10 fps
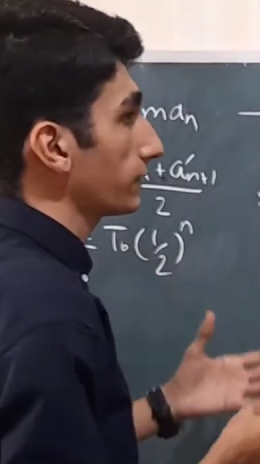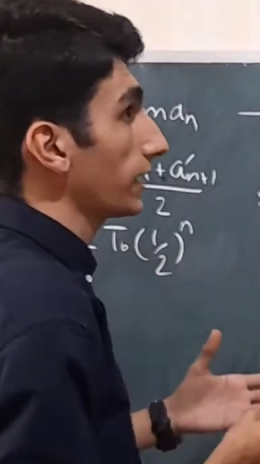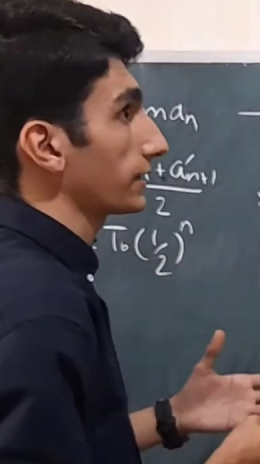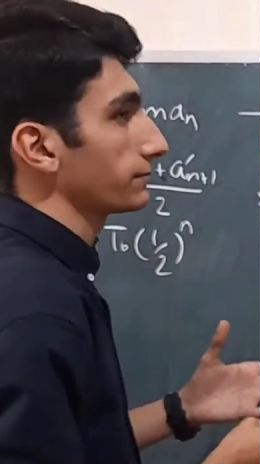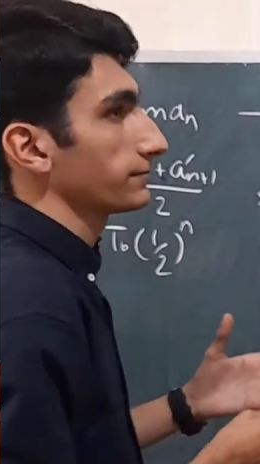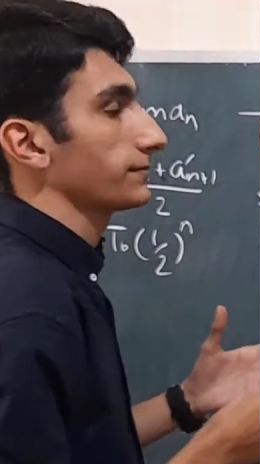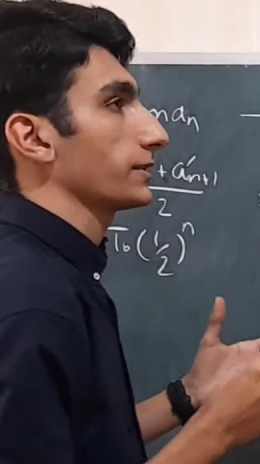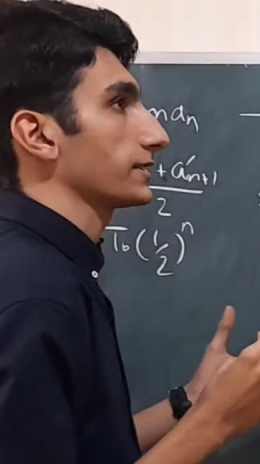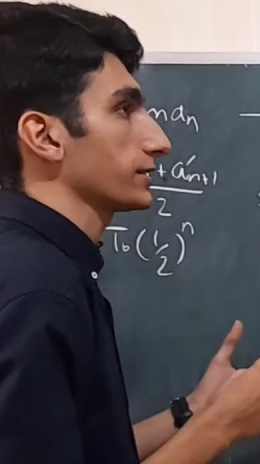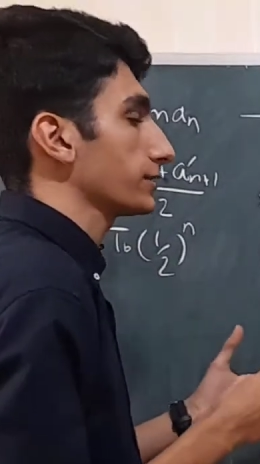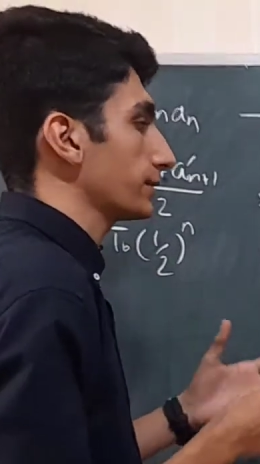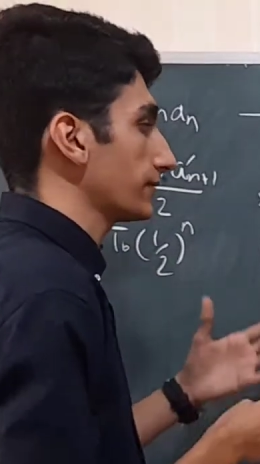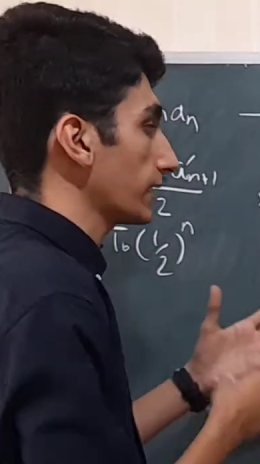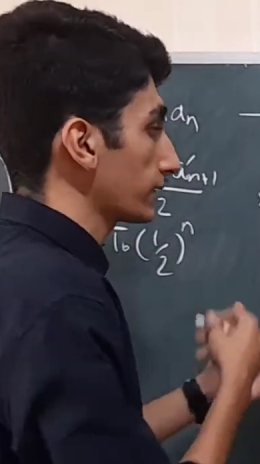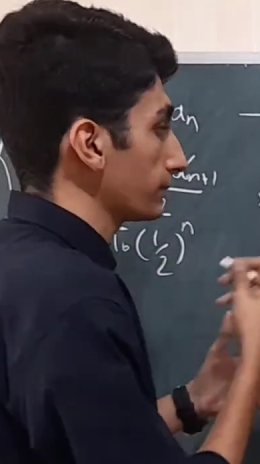if
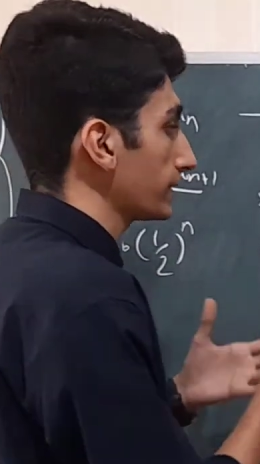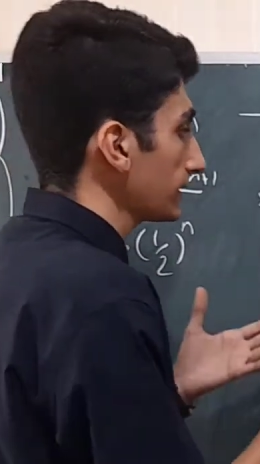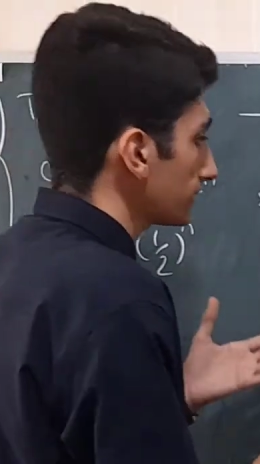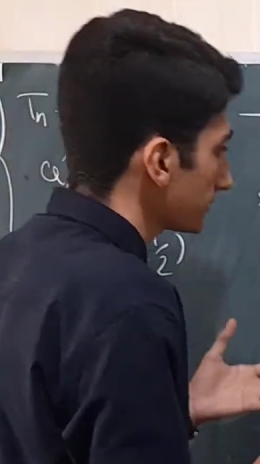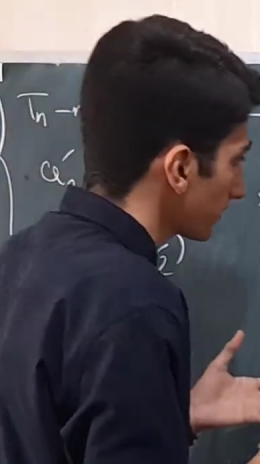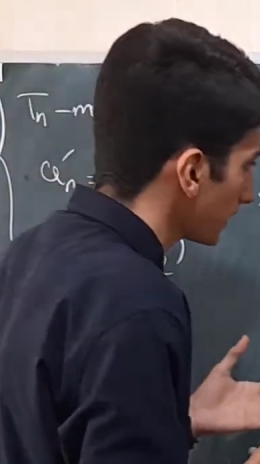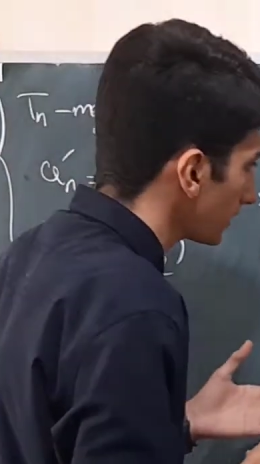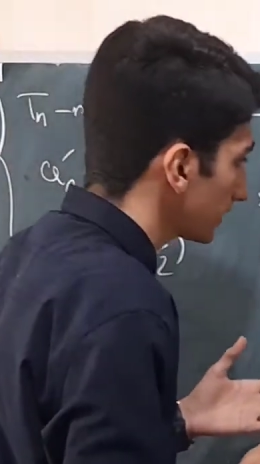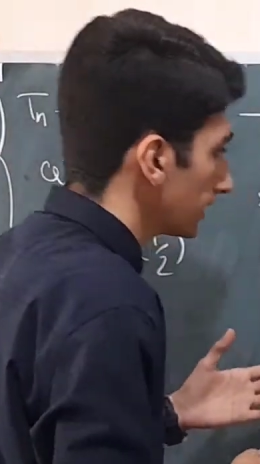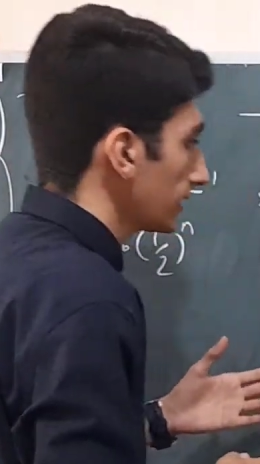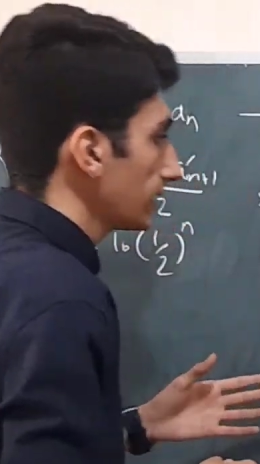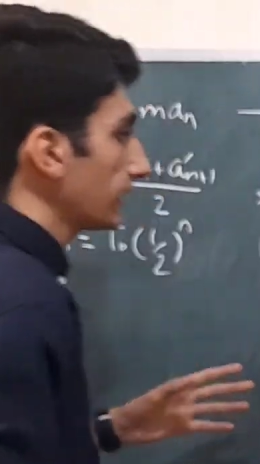I repeat this thing